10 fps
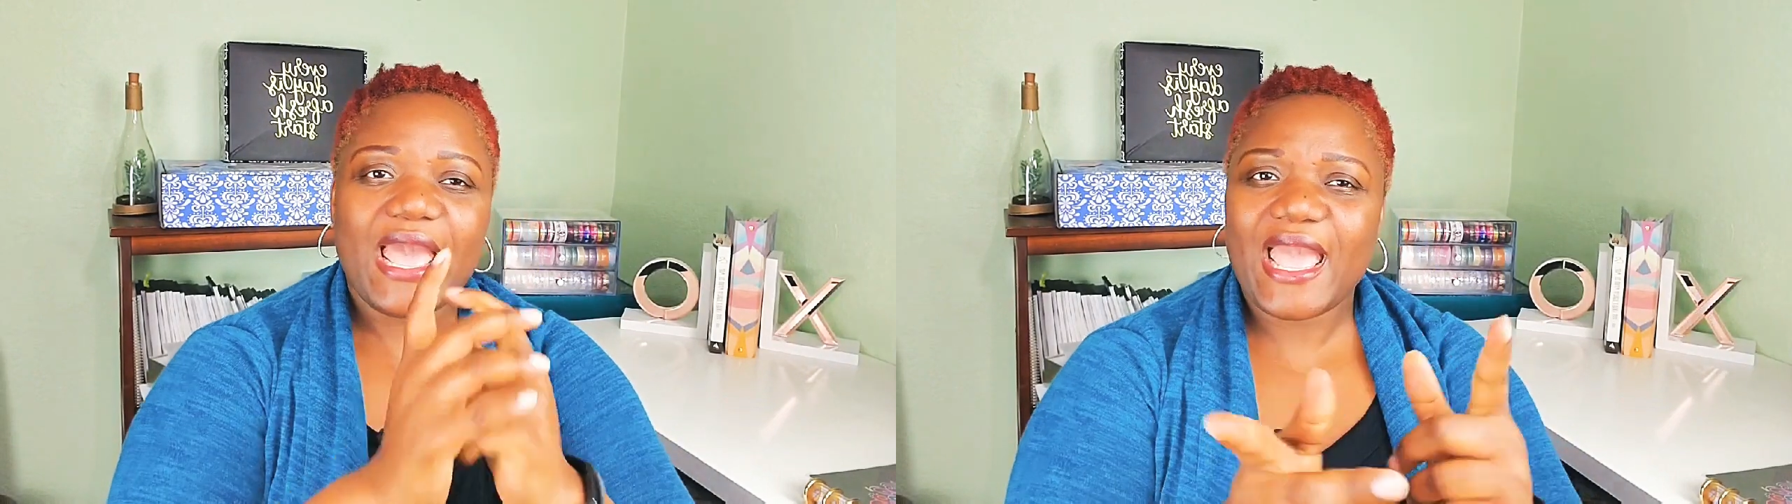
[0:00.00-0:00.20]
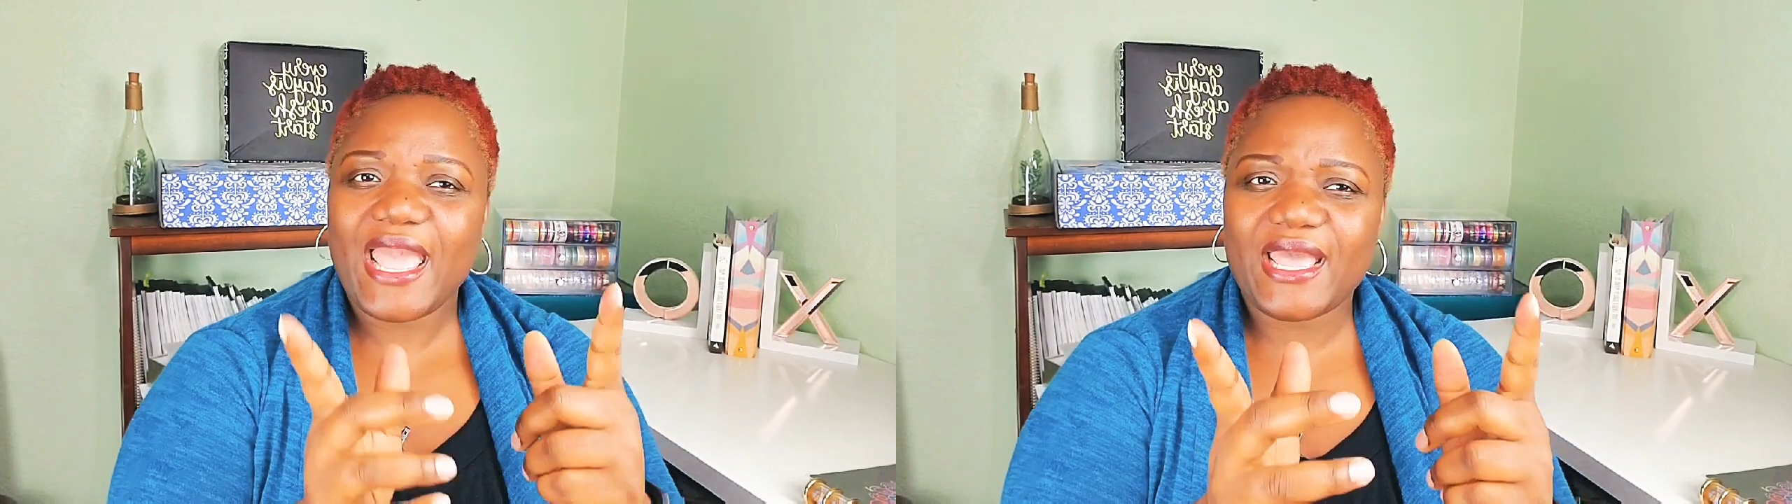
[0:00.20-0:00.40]

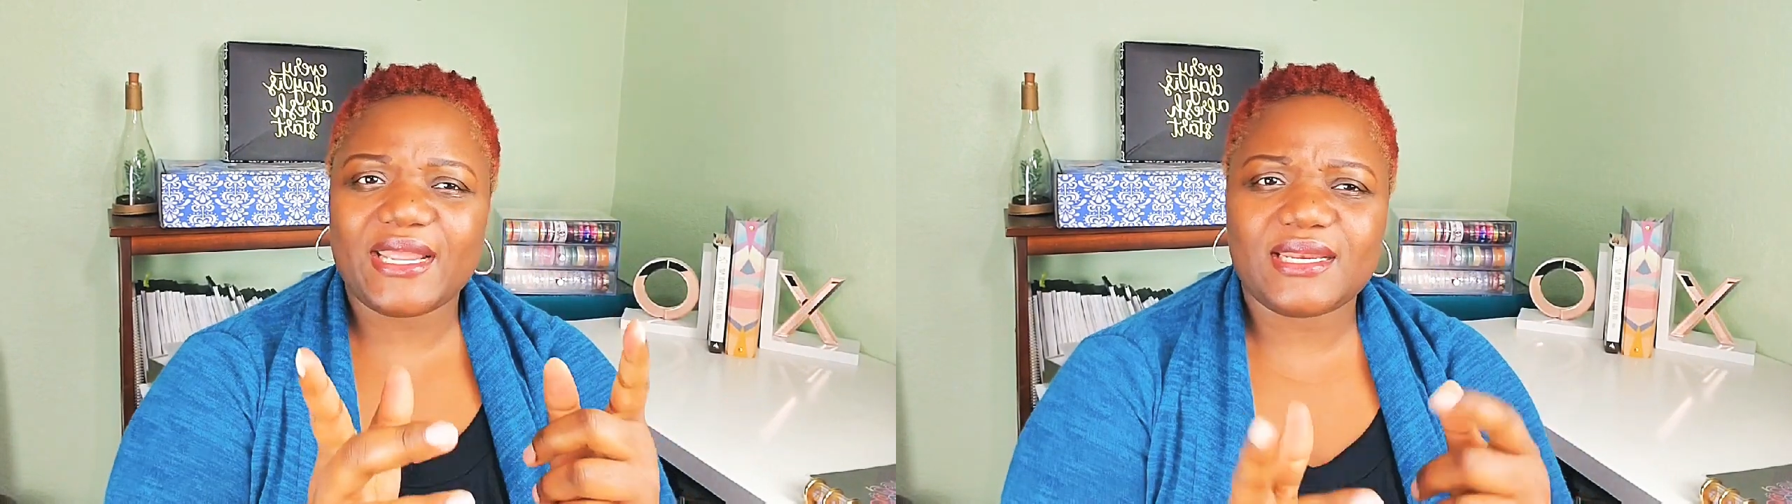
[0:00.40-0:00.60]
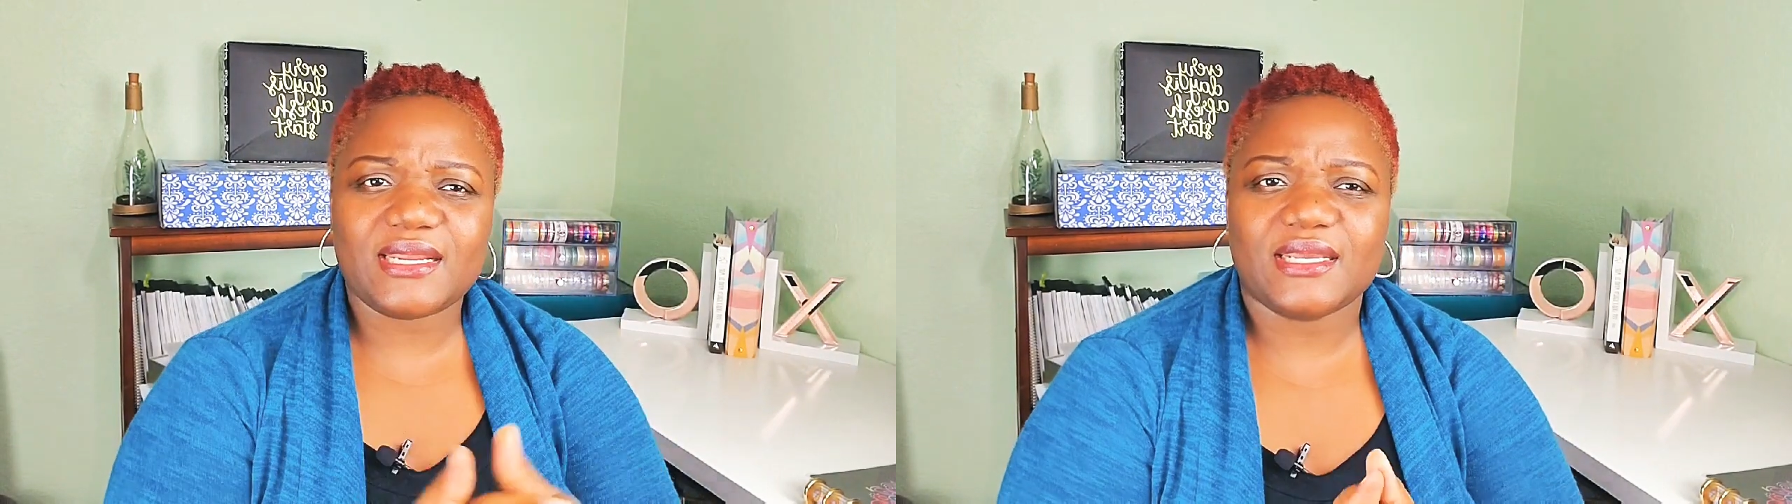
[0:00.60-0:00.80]

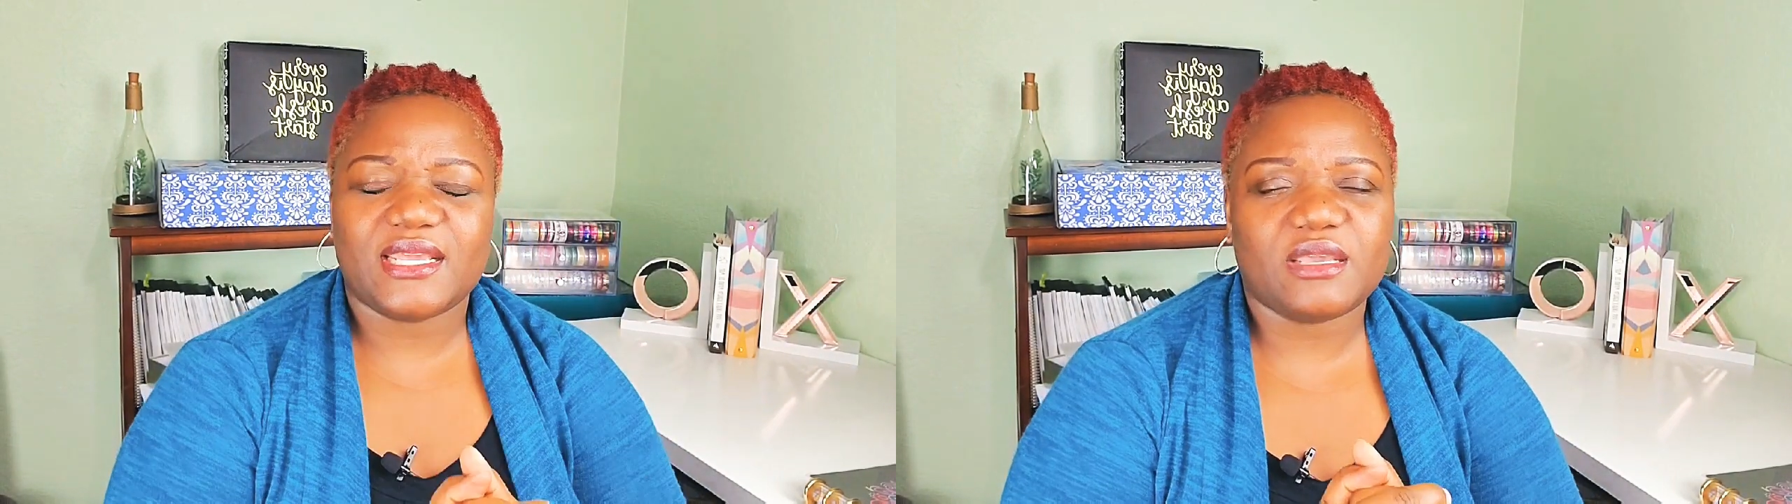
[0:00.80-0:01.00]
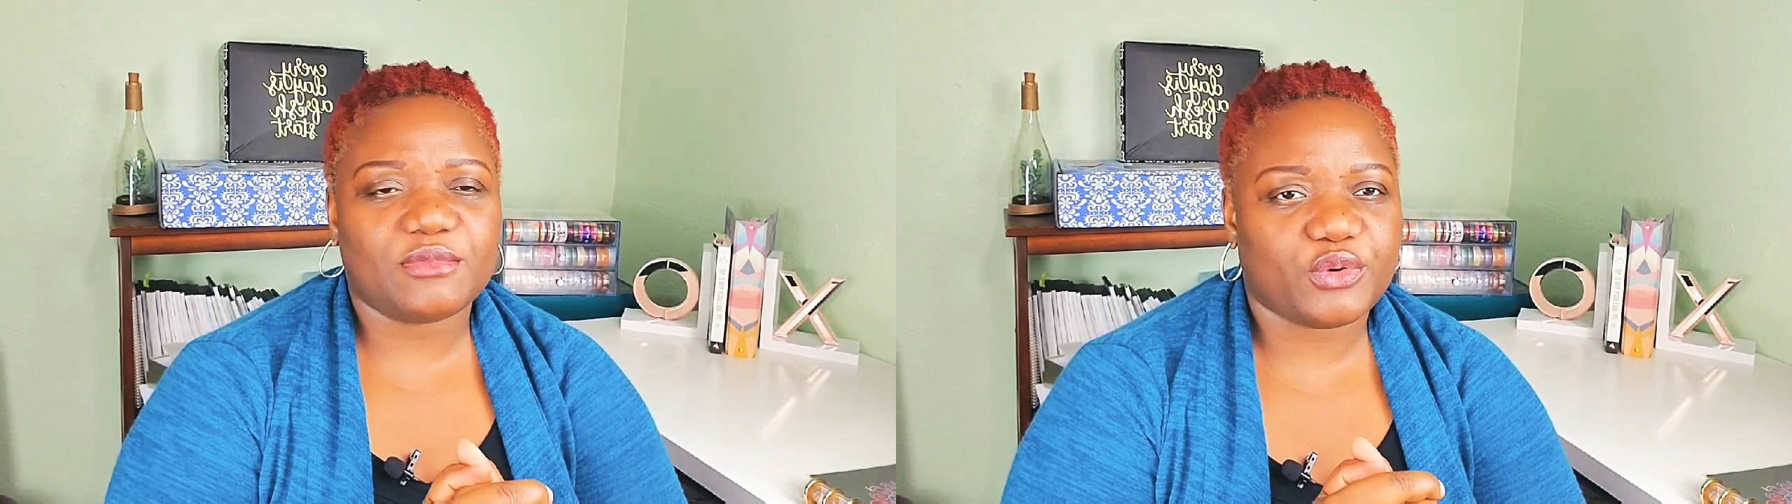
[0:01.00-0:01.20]
and
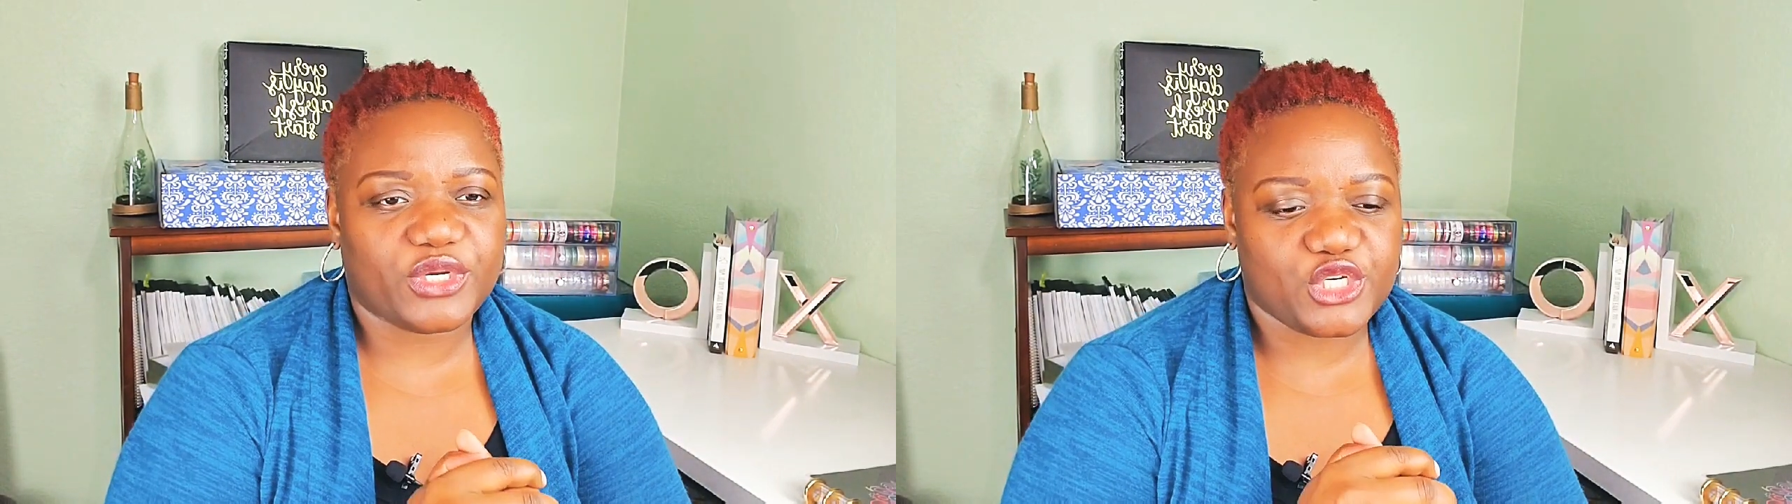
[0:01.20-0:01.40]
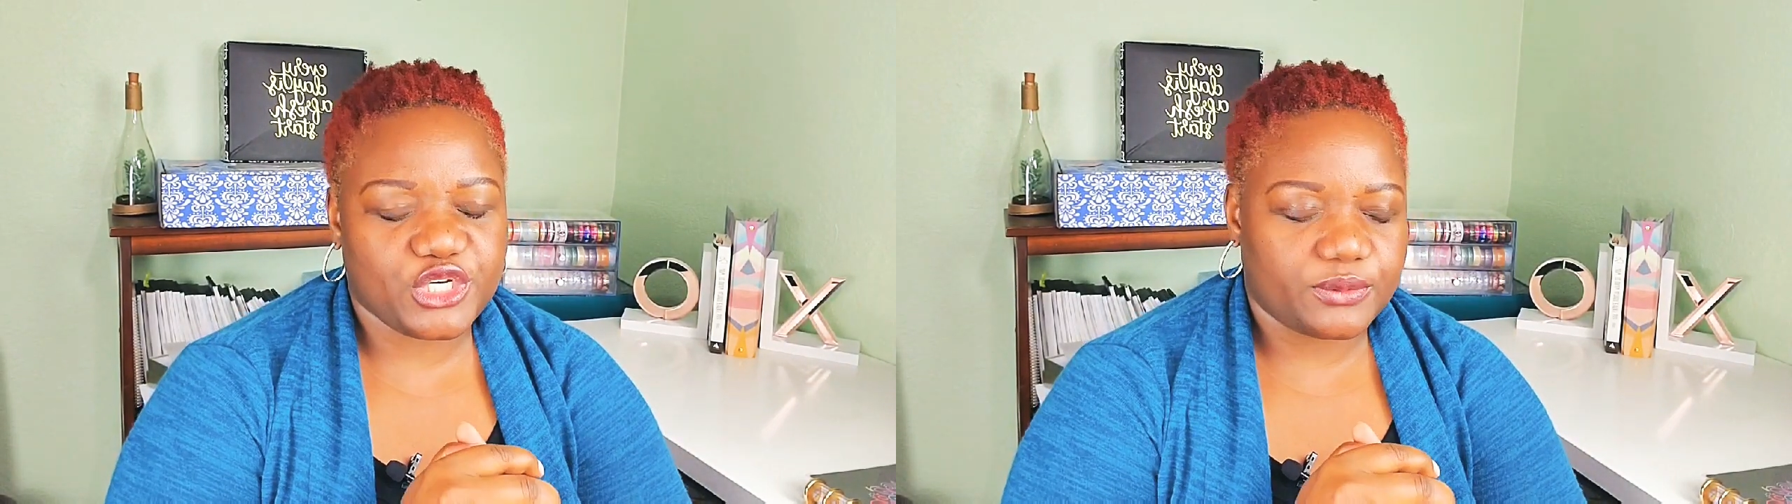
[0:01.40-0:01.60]

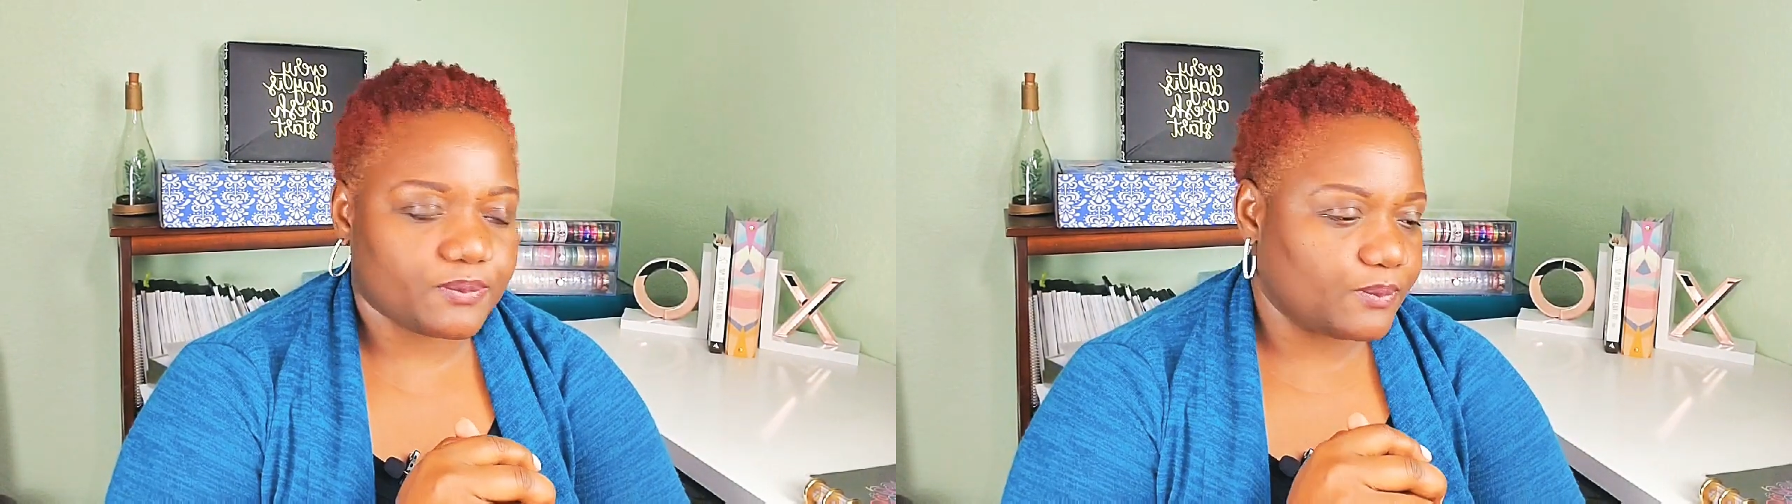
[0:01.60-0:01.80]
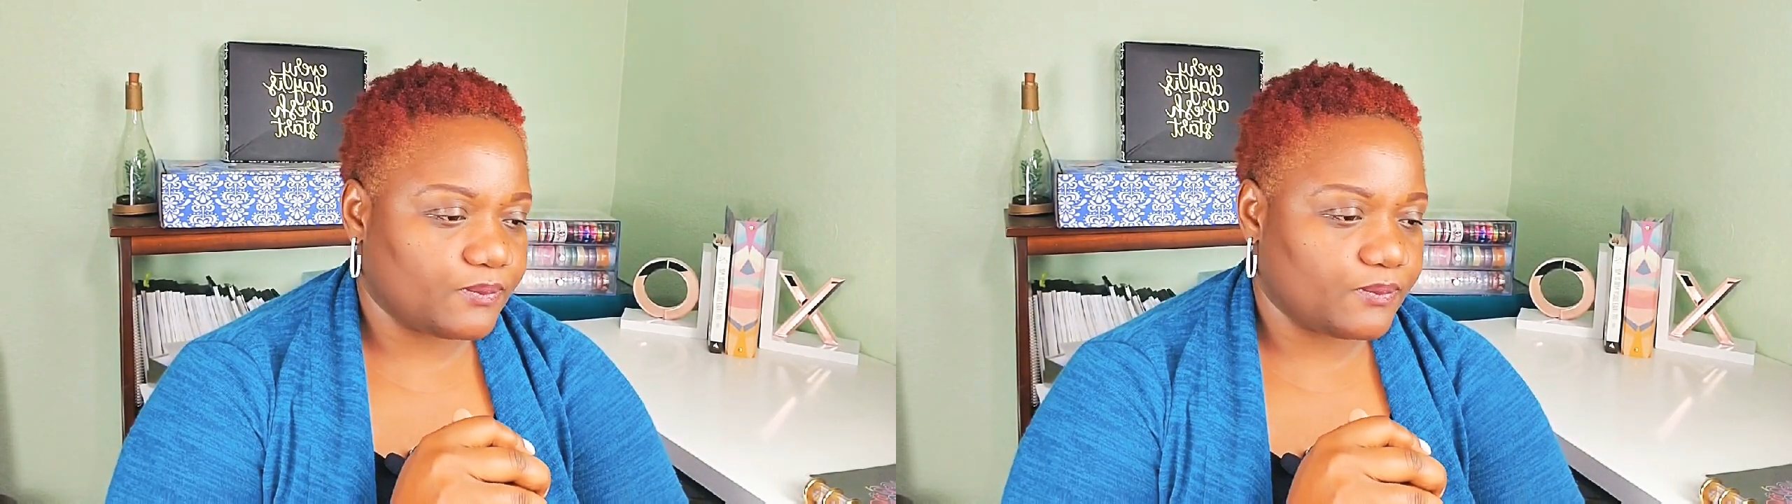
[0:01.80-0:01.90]
immigration.